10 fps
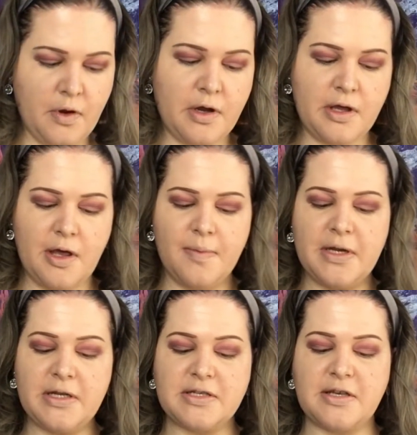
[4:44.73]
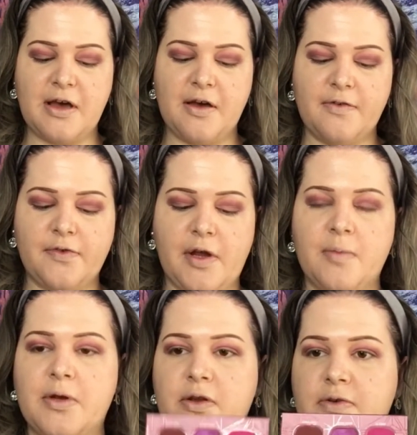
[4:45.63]
Alright, keeping it soft, I'm
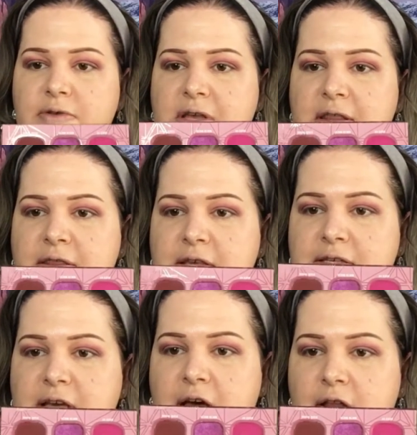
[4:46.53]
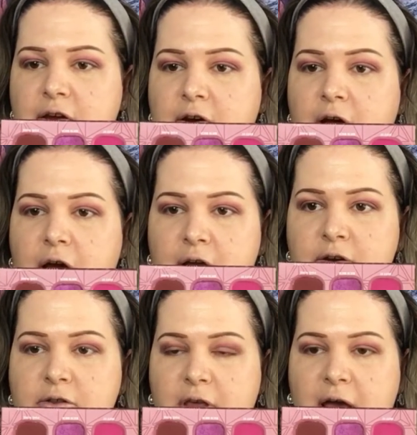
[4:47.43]
going to use this color
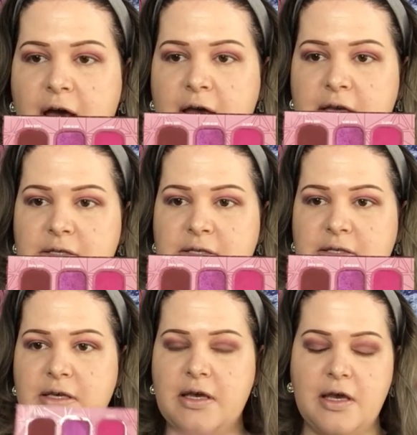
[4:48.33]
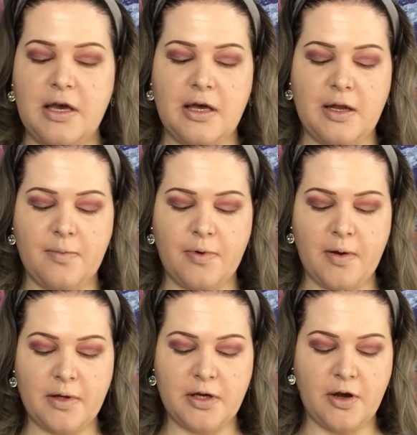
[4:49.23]
under the eyes, and I'm
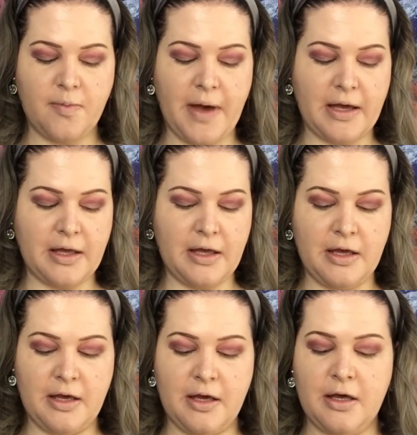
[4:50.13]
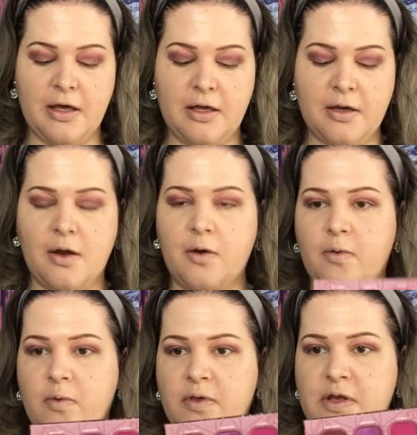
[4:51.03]
probably going to go back in
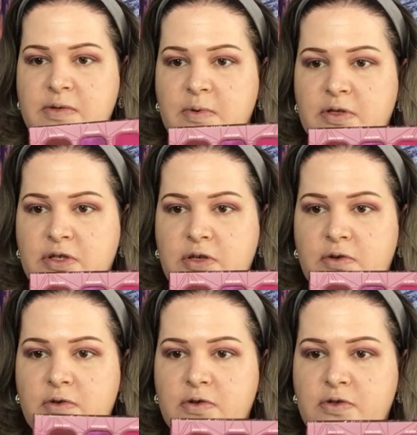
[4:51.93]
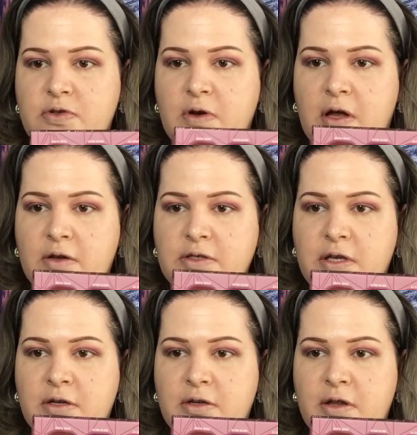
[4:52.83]
with this one too, those two colors
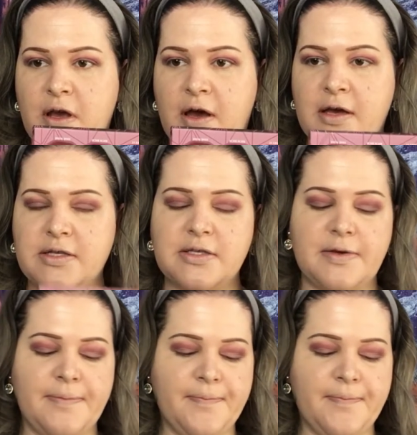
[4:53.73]
under the eyes.